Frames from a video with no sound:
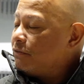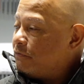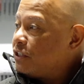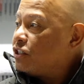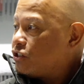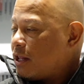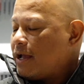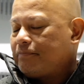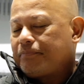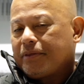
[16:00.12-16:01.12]
the vintage
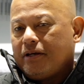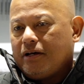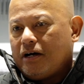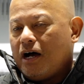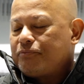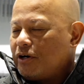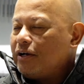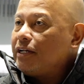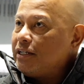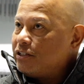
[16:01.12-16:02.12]
line. Sure. I'm
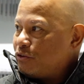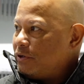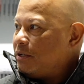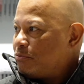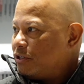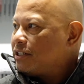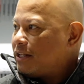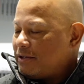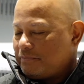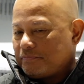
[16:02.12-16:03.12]
sorry, in the 3D in the 3D
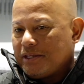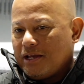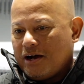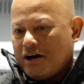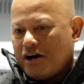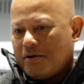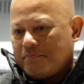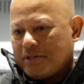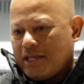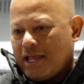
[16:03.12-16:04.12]
line. print. Yeah.
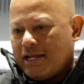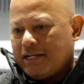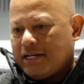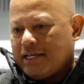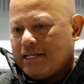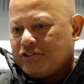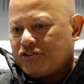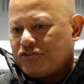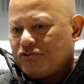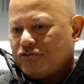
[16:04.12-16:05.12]
Um, and it
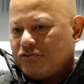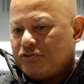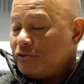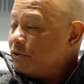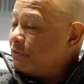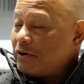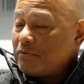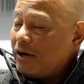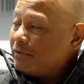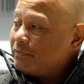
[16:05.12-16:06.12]
is doing very
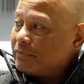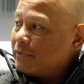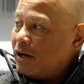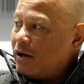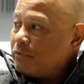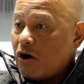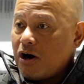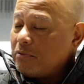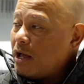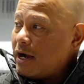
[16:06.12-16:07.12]
well. Um, awesome. The
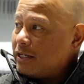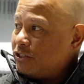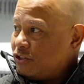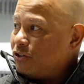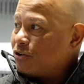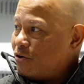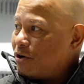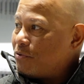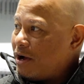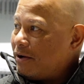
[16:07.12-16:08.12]
arm lock is still
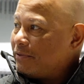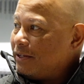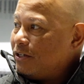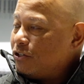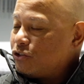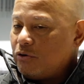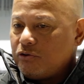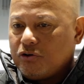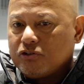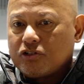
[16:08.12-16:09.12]
going well. Yeah. Oh yeah. So
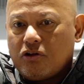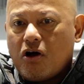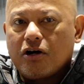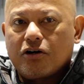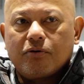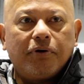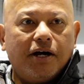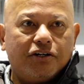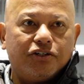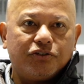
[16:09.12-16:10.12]
those longer
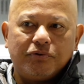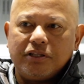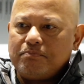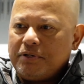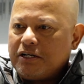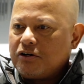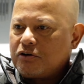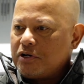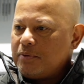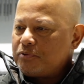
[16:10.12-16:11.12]
putters with bigger
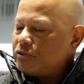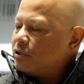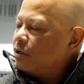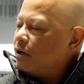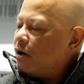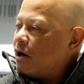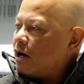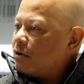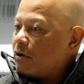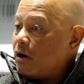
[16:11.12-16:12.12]
grips
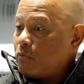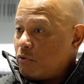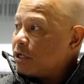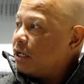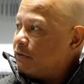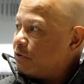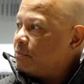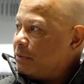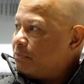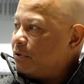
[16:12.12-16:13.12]
are are working for
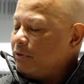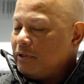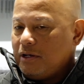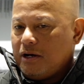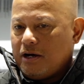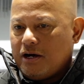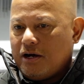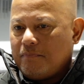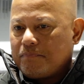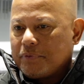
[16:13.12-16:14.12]
people.
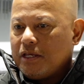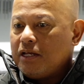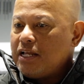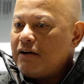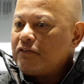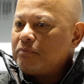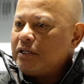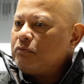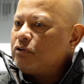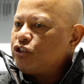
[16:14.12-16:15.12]
Um,
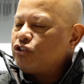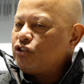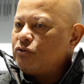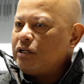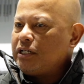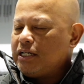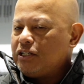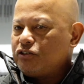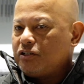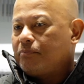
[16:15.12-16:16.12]
inevitably what you're doing
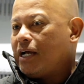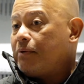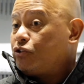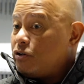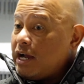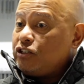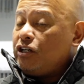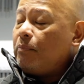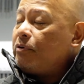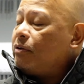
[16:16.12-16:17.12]
is sometimes you're actually
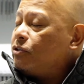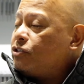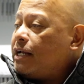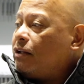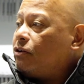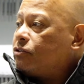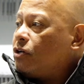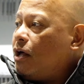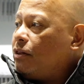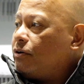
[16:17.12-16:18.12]
helping them to stand a little
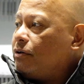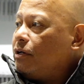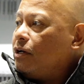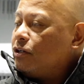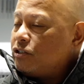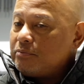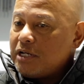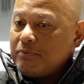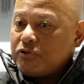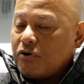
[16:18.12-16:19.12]
taller
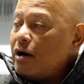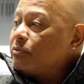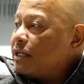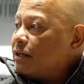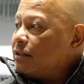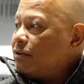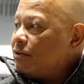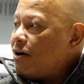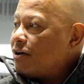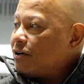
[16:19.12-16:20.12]
sometimes their arms get a little
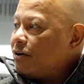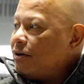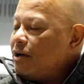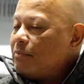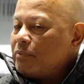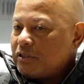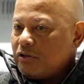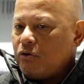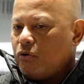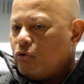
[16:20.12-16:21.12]
longer yeah. but the
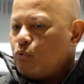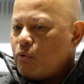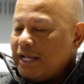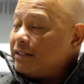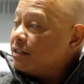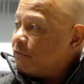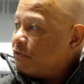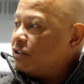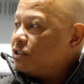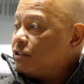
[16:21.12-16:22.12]
whole weight
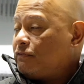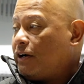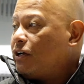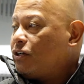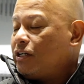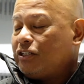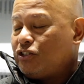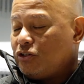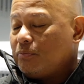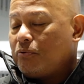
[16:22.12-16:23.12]
difference is very good and
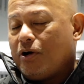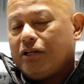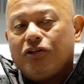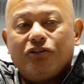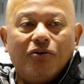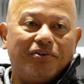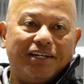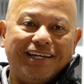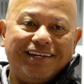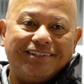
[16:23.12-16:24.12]
to your point you don't
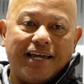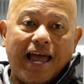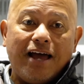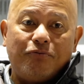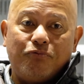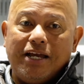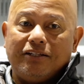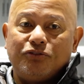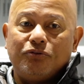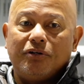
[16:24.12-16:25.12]
need to add
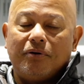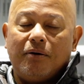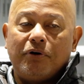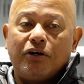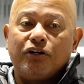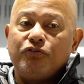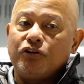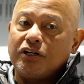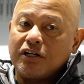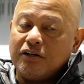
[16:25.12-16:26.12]
weight to a, a putter if you're
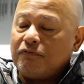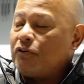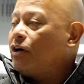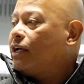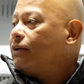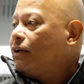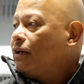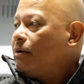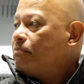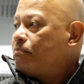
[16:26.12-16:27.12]
going to convert it
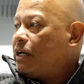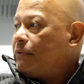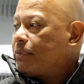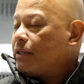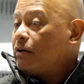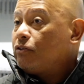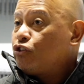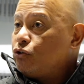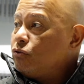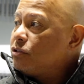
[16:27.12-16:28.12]
yeah but
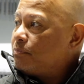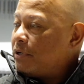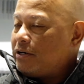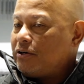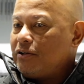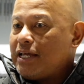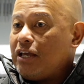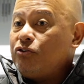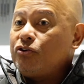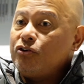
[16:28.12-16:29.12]
choose a putter that
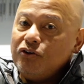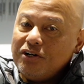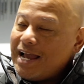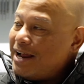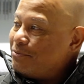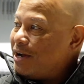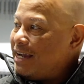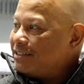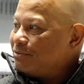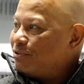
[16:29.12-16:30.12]
you could add
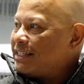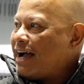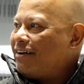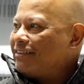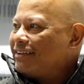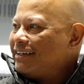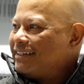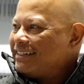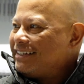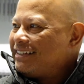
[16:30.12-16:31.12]
weight without yes.
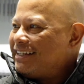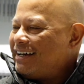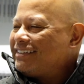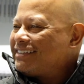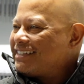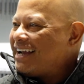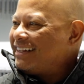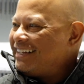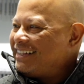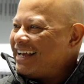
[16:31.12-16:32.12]
the yes.
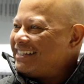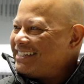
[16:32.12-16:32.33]
unsightly lead